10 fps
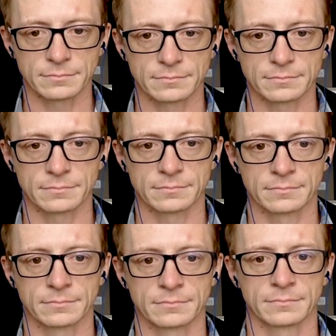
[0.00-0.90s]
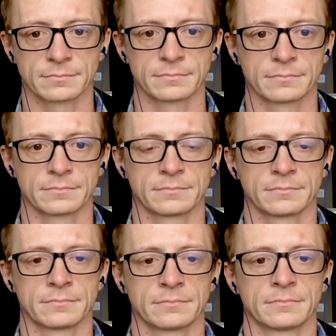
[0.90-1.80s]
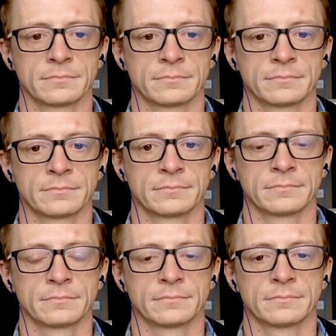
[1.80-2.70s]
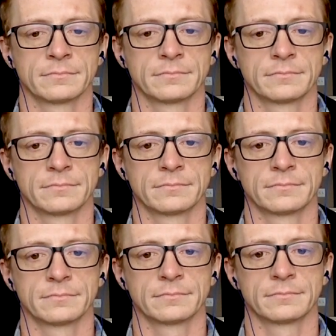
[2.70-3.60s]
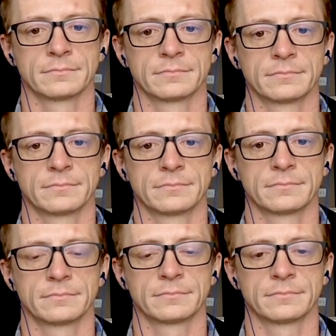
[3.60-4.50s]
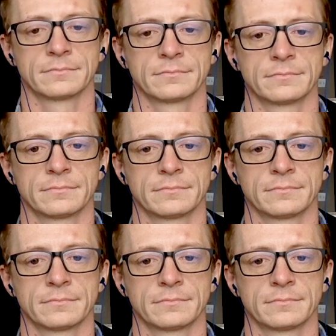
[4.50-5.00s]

This person isn't speaking.